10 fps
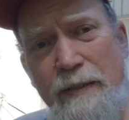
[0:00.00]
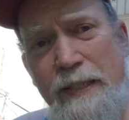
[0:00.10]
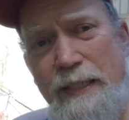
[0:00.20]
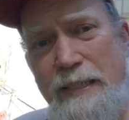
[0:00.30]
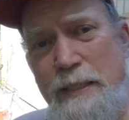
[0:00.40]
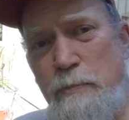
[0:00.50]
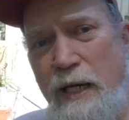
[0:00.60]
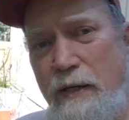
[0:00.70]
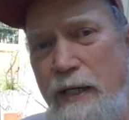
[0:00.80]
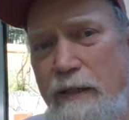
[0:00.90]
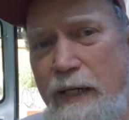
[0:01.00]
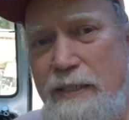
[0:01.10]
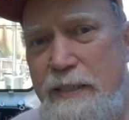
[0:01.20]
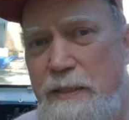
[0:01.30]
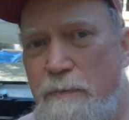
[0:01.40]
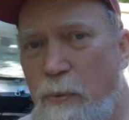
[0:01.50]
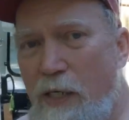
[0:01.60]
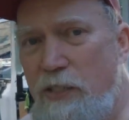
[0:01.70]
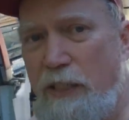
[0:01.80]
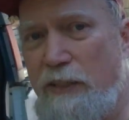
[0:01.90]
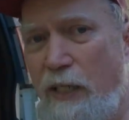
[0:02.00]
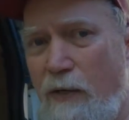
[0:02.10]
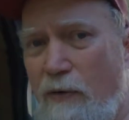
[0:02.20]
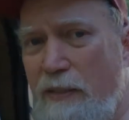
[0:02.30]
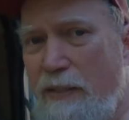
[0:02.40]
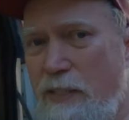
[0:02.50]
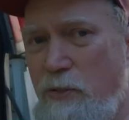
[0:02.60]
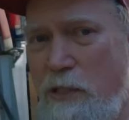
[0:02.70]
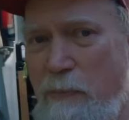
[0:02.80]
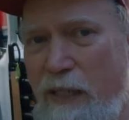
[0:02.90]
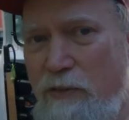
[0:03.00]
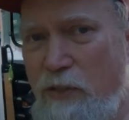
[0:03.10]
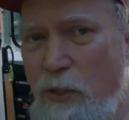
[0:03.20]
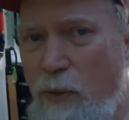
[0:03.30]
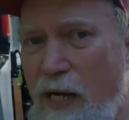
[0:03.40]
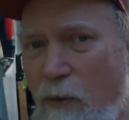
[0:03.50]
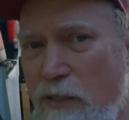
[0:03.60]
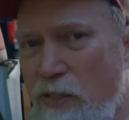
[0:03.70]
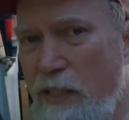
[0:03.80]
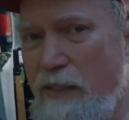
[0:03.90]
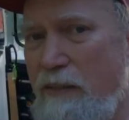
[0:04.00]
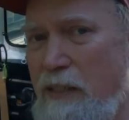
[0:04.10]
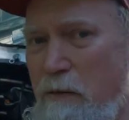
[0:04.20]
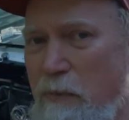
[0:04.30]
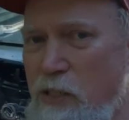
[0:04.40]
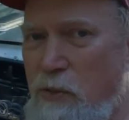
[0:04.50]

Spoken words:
think that's about it as projects go. This was about 2 hours. Needed my